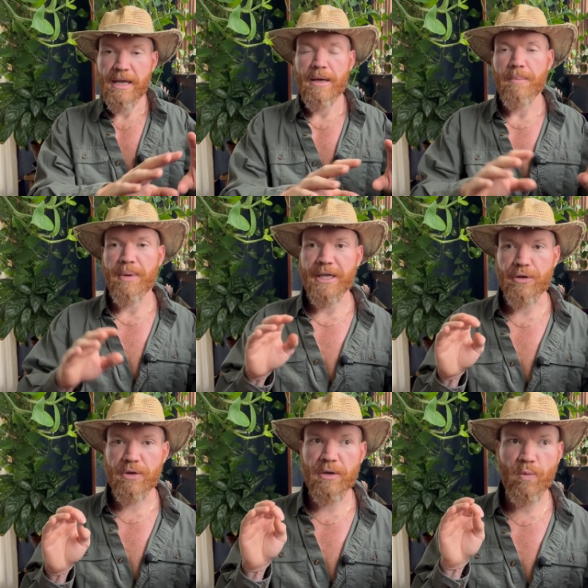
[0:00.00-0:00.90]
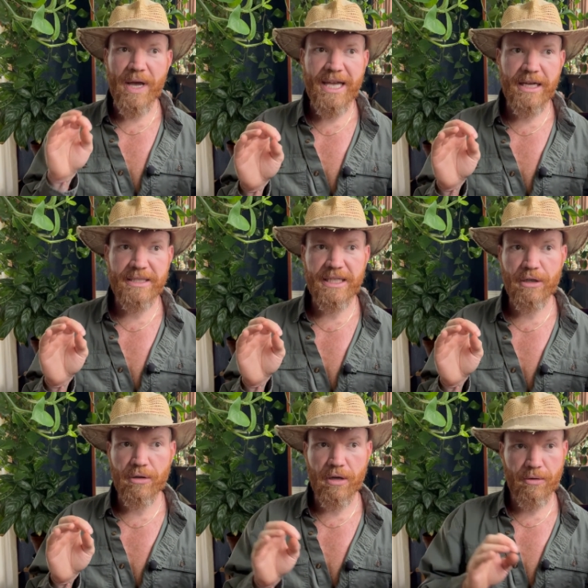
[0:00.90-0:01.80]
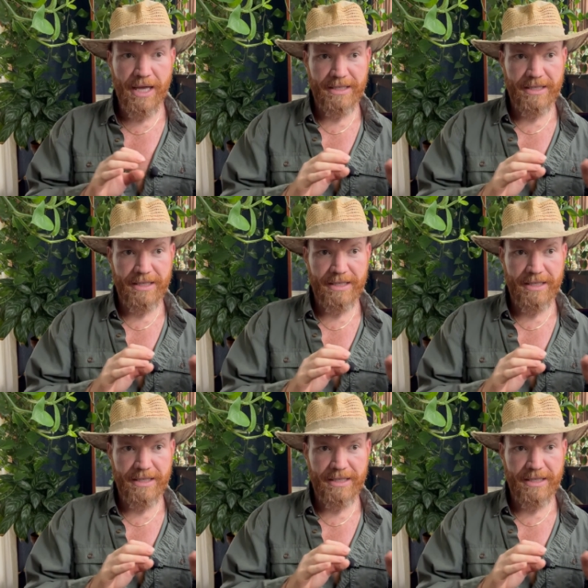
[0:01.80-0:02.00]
But you can wait until, okay,